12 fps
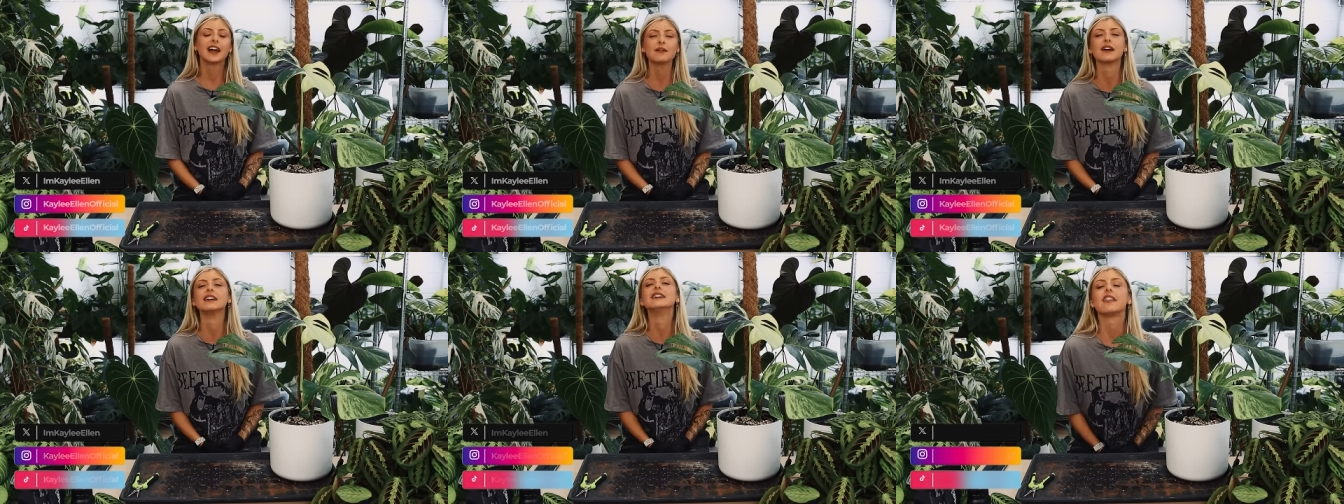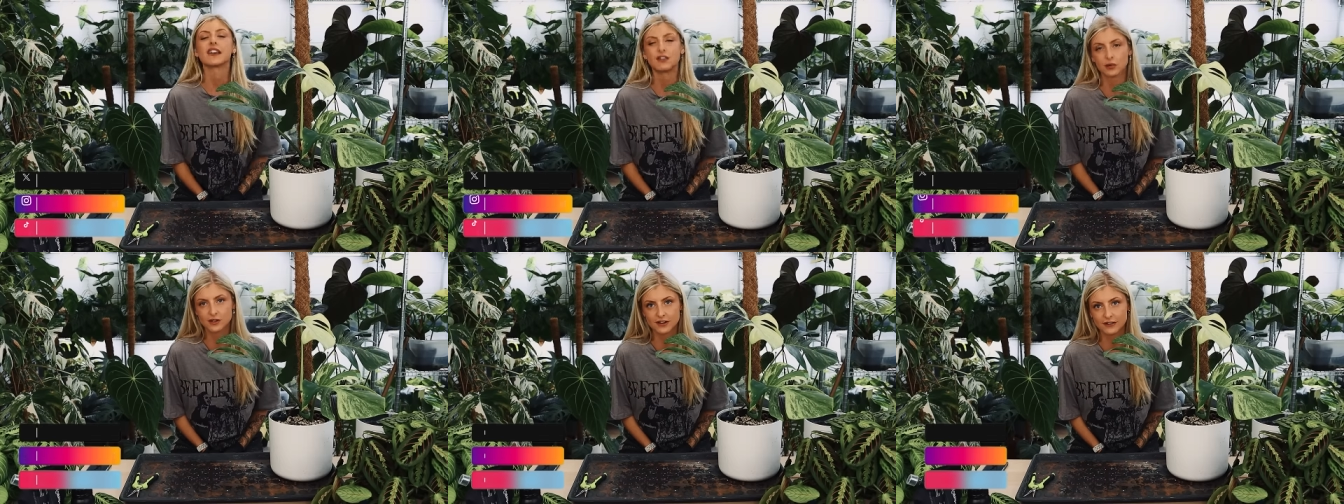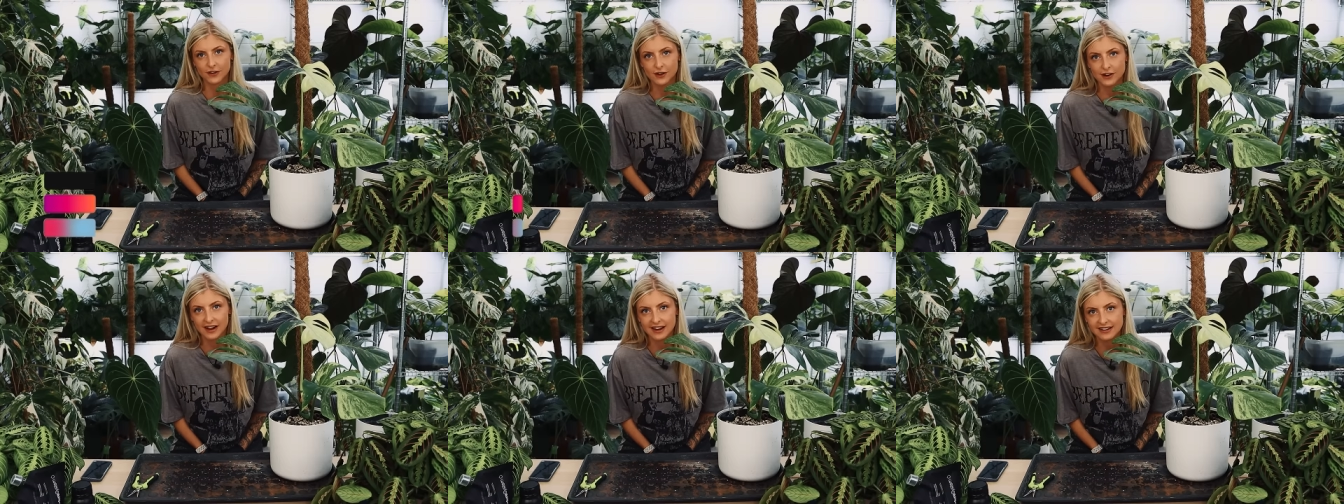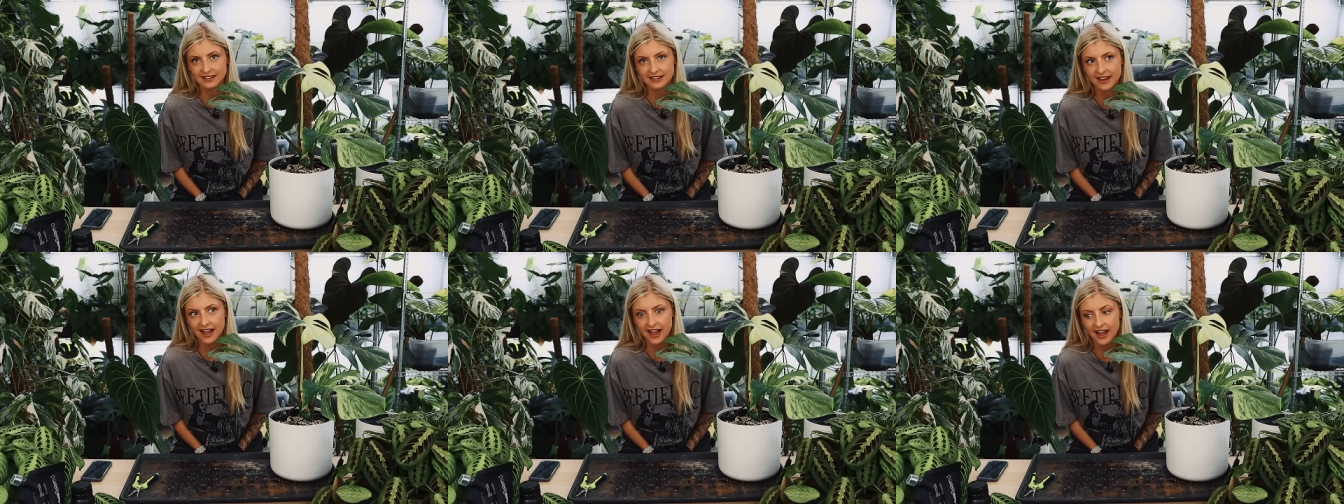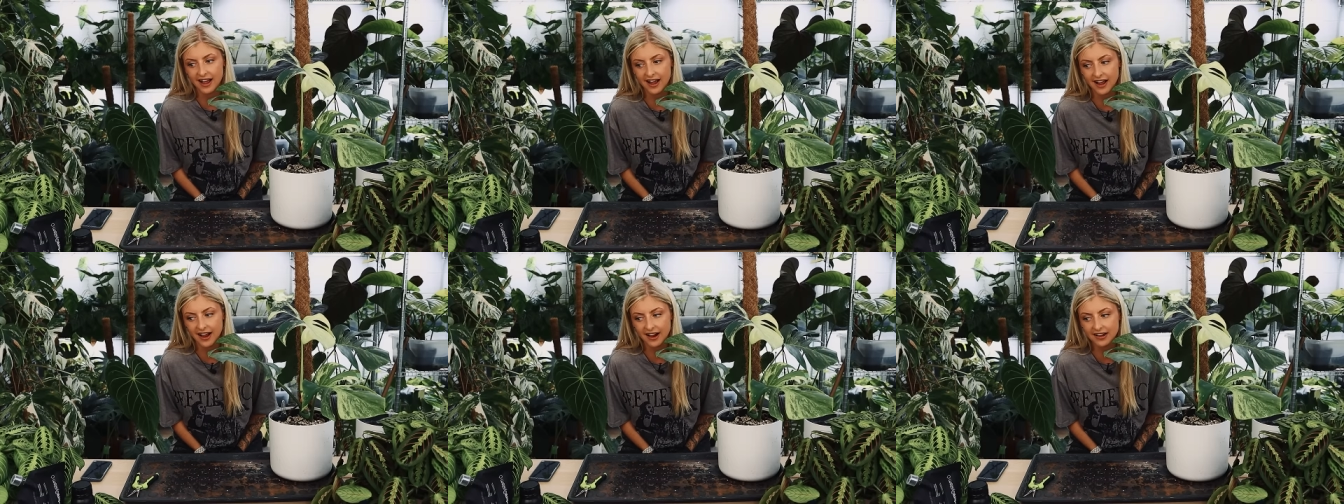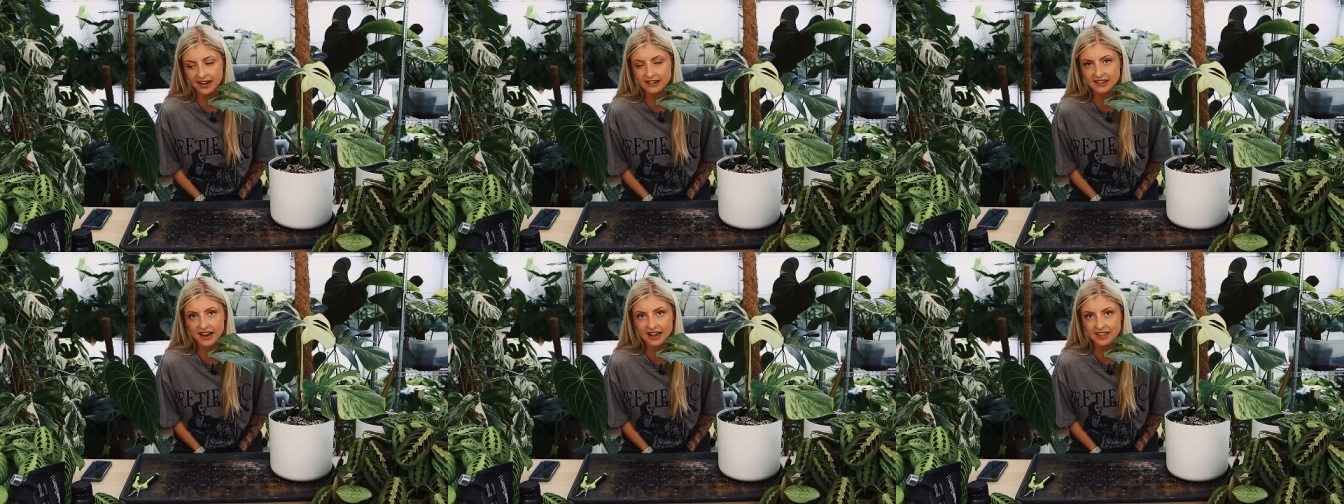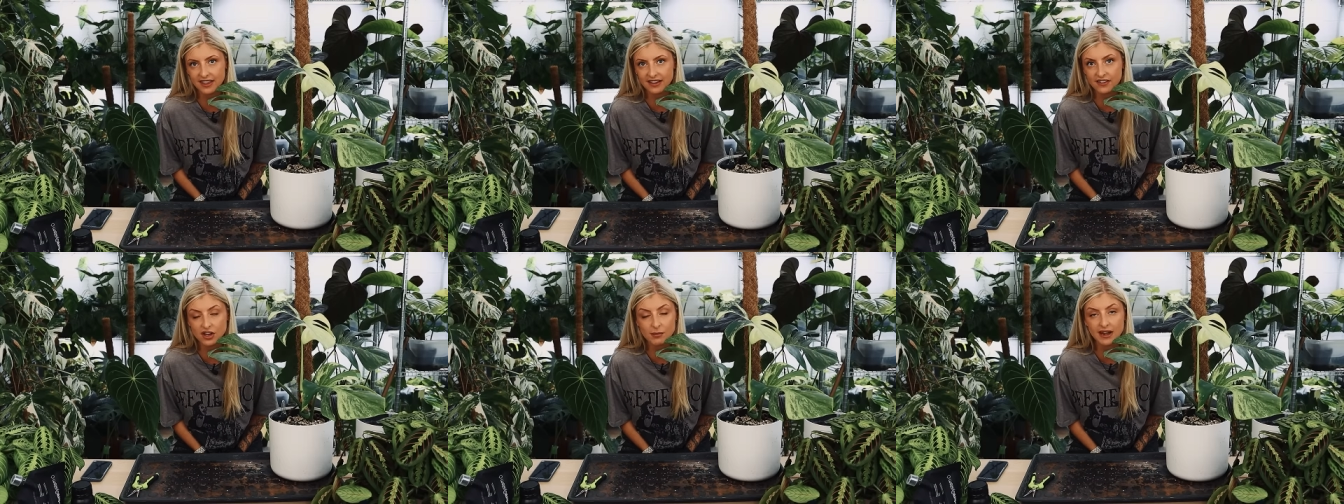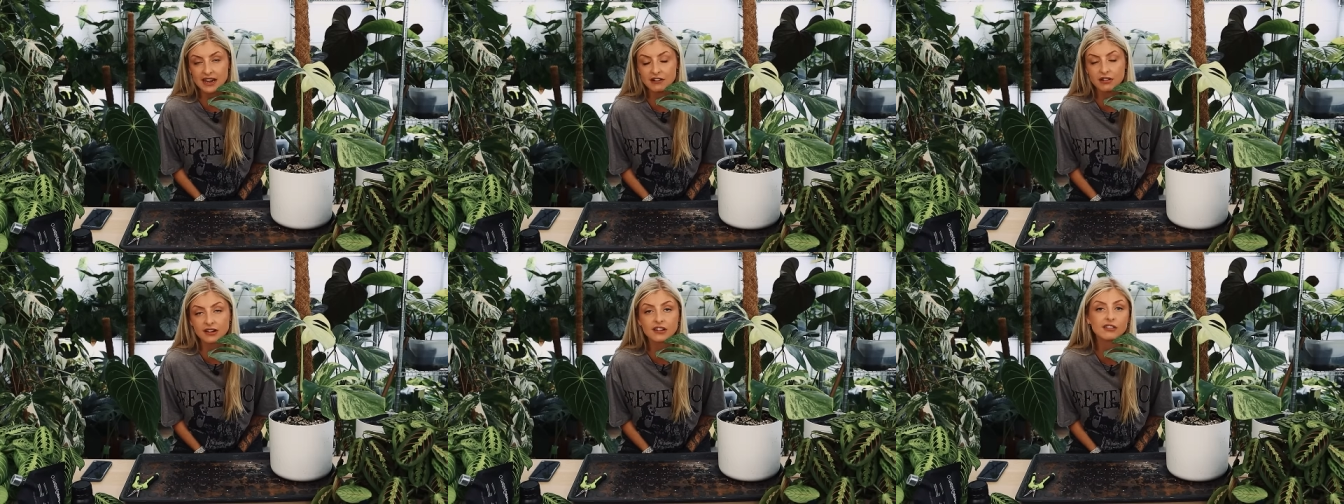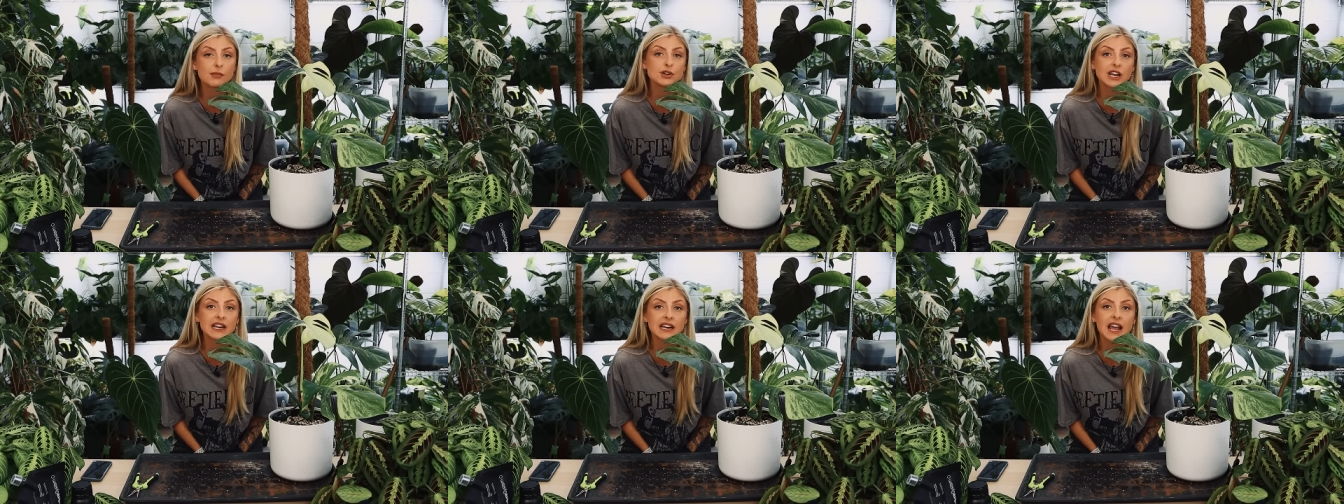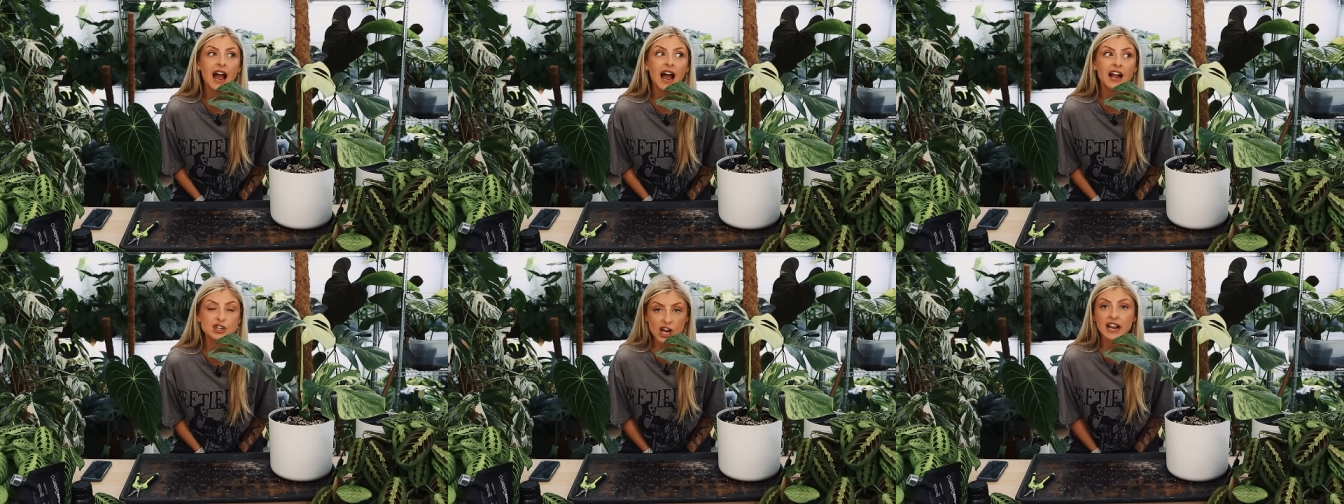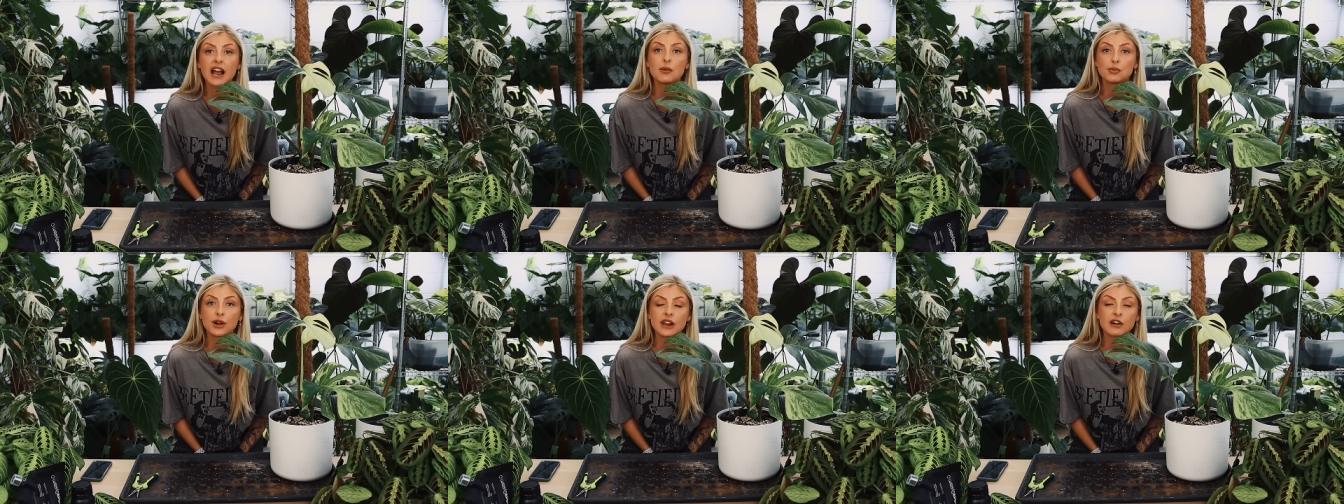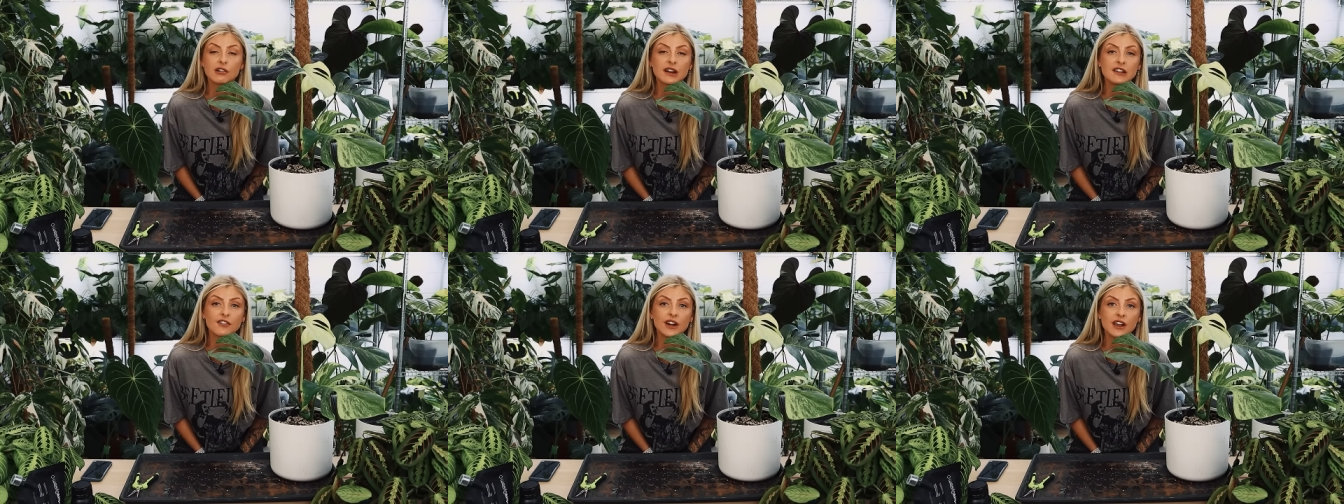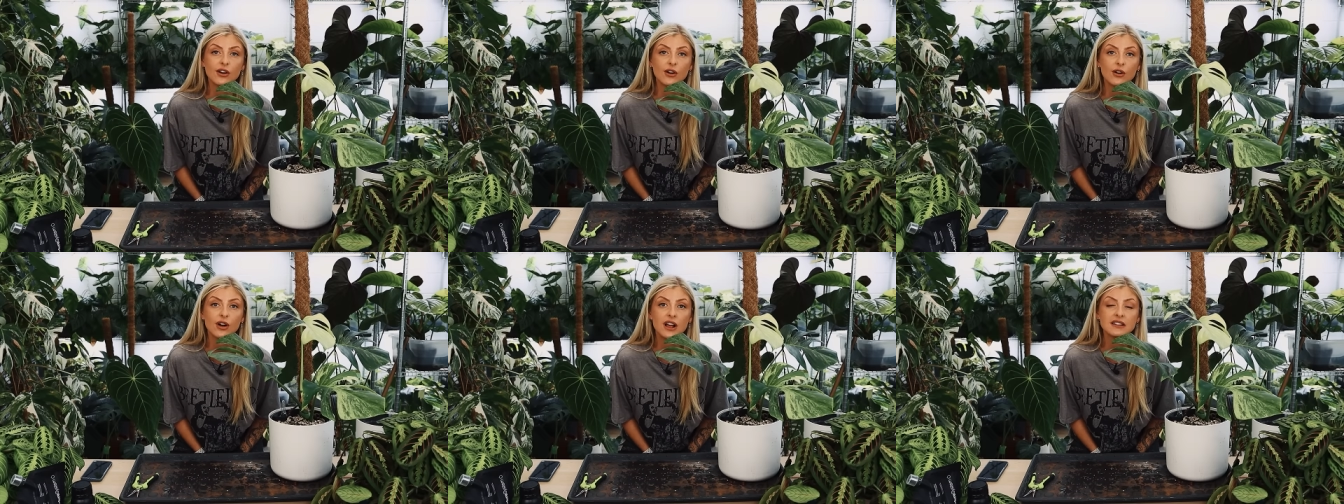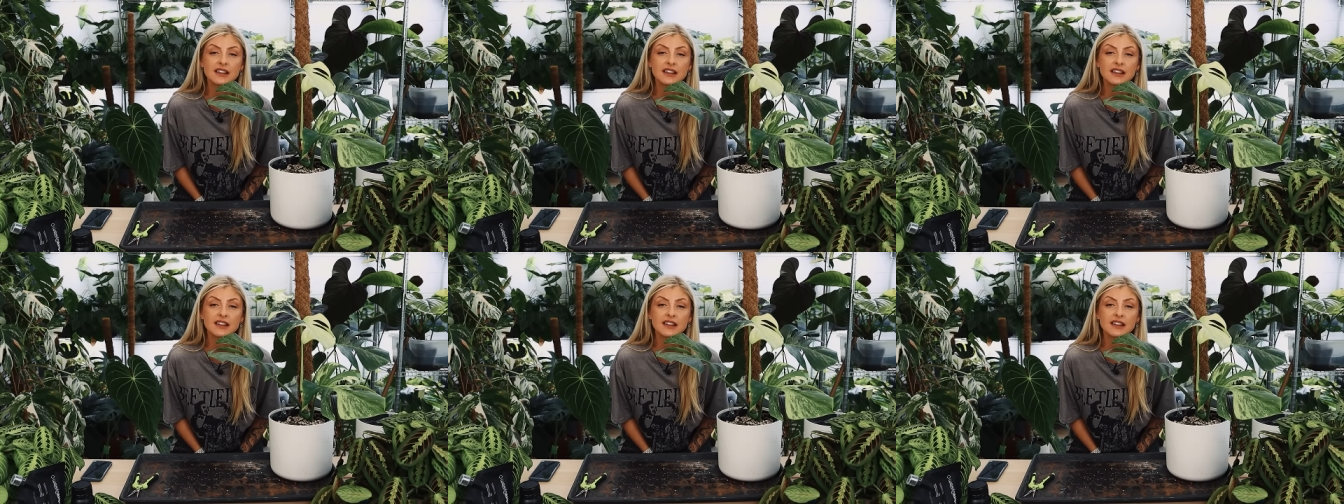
Anyway, thank you for watching this video, guys. Uh, links to anything that you may need are in the description. Uh, check out Pretty in Green's video.